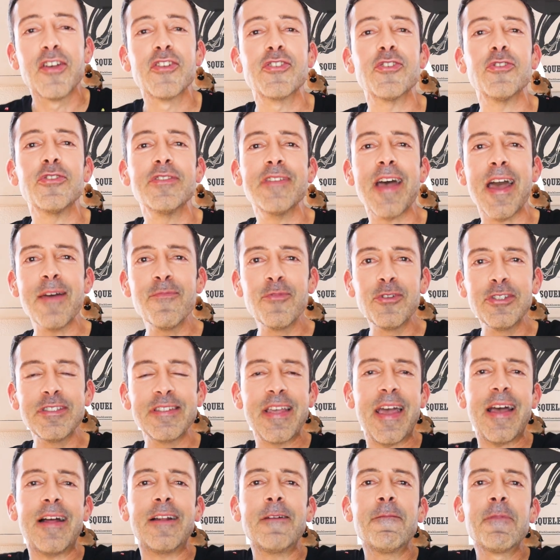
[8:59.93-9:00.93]
So time will
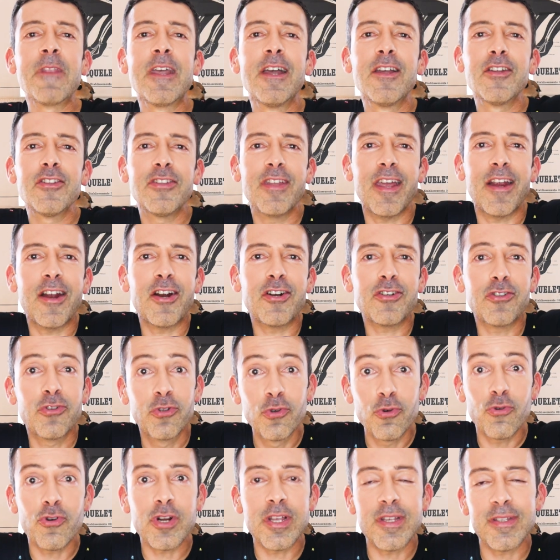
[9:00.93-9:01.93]
tell. There are
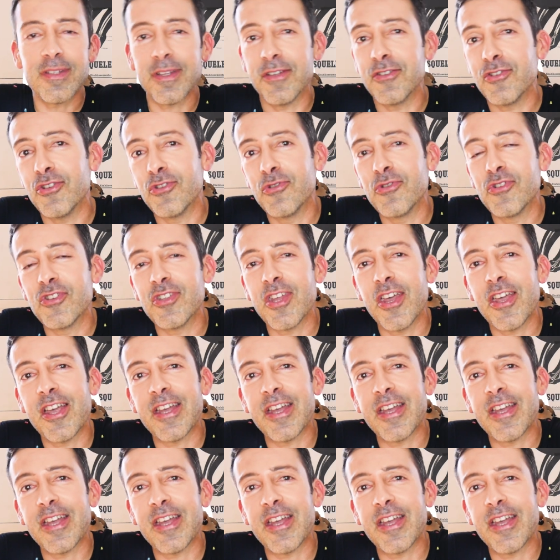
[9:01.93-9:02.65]
two reasons to stay